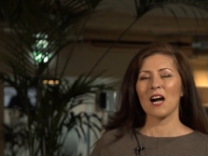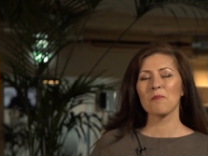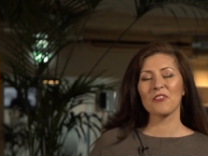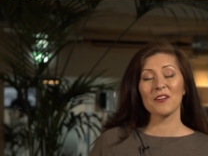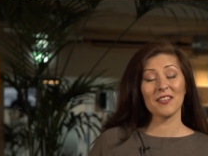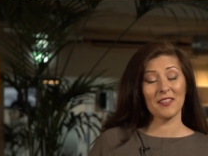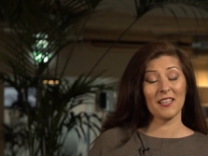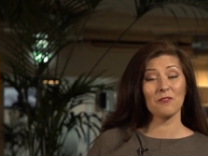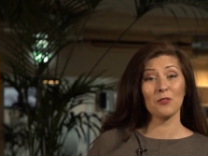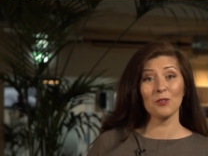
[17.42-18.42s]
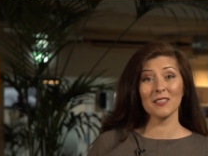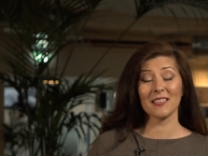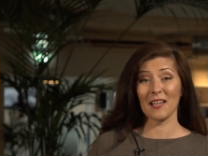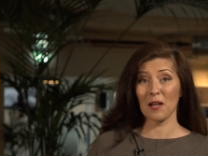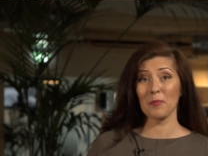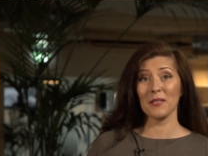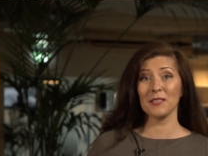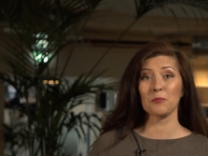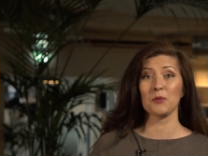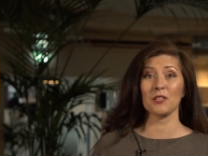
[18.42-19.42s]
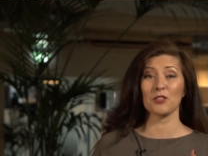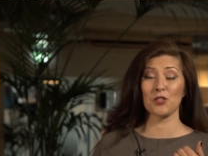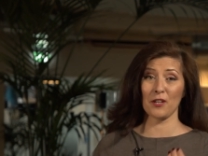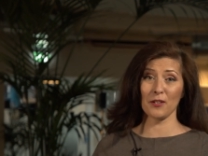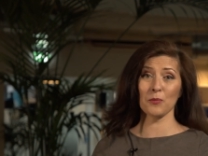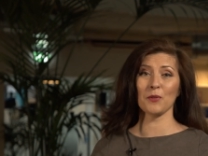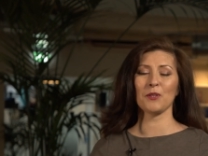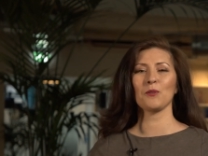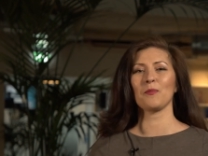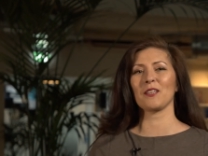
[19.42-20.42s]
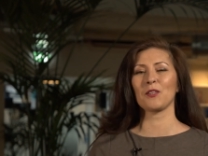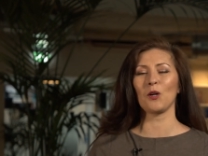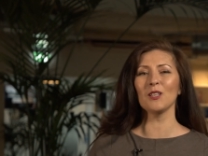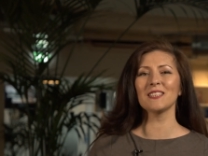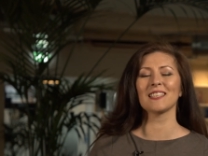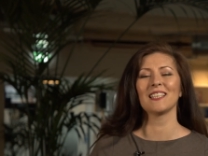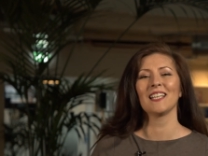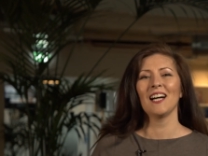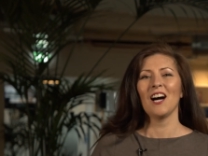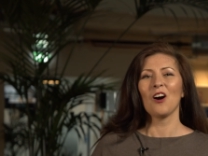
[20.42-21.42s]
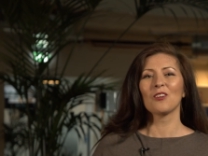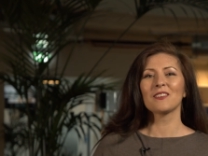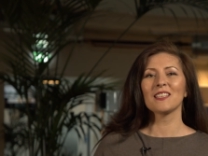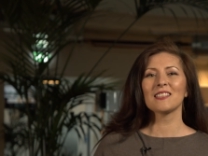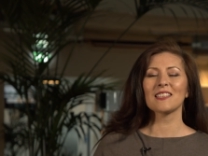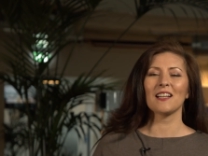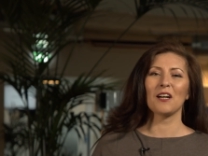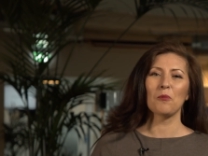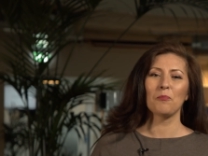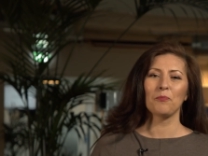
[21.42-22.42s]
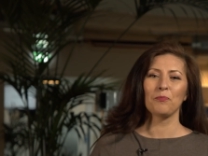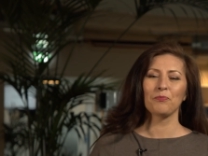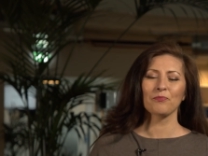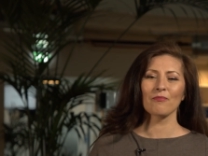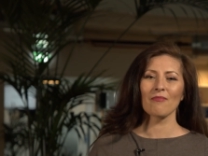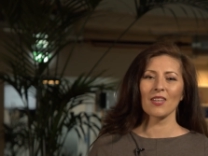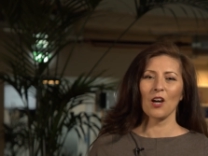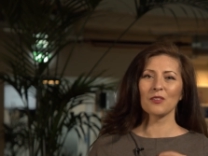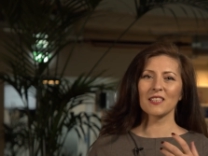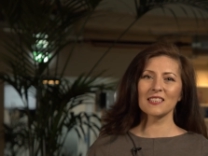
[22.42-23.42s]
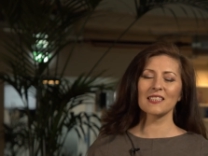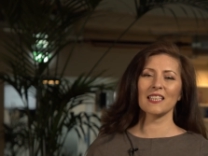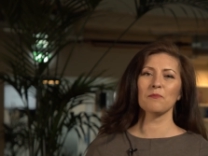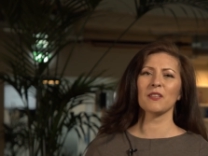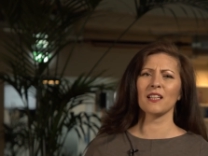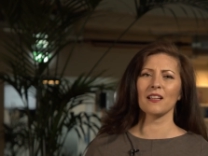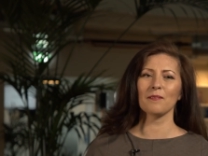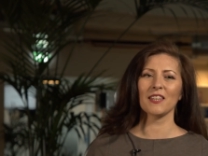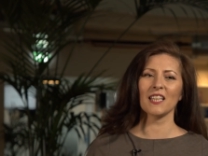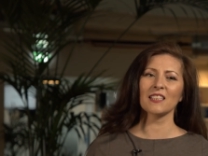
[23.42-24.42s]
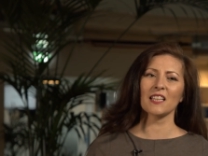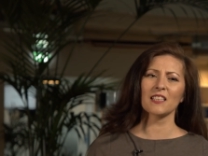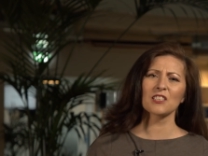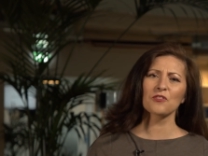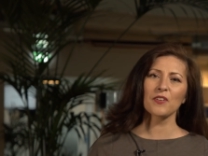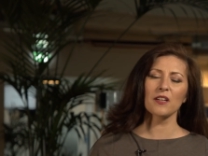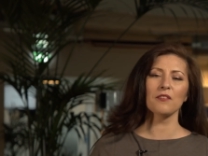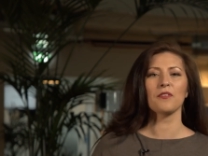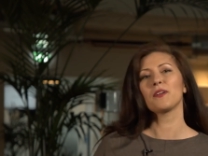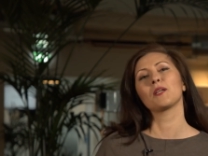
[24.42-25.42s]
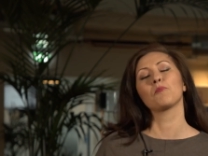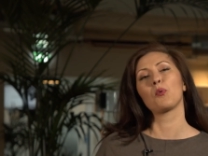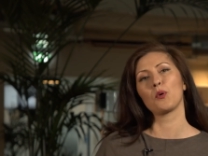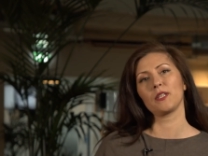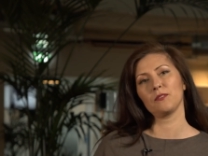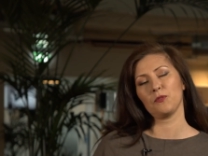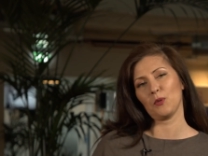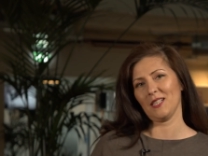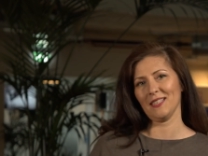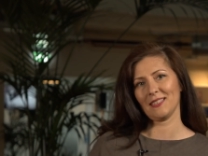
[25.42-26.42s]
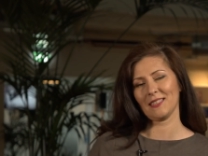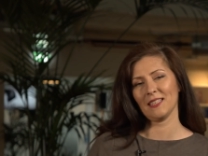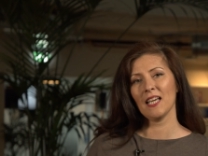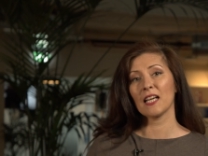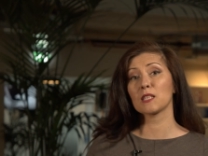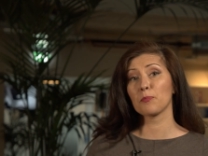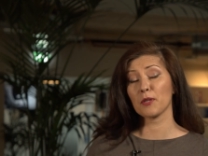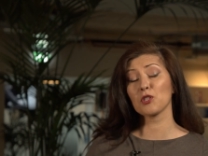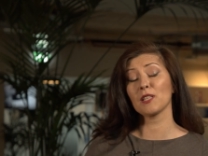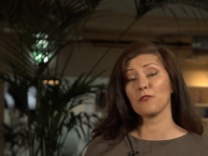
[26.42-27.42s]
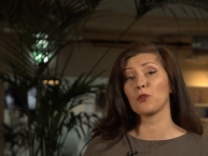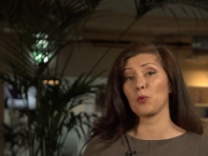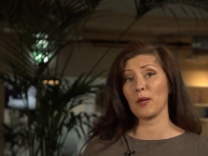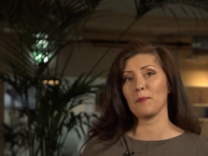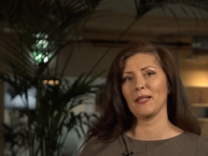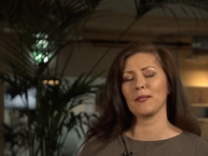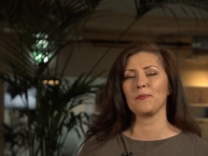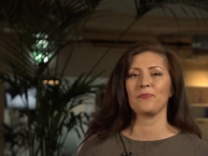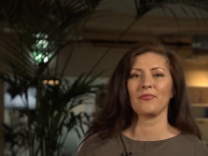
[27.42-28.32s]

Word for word: I'm very thankful and happy to be sharing with you my thoughts on this, um, on this theme that I think that it's very, very important for us, especially for women.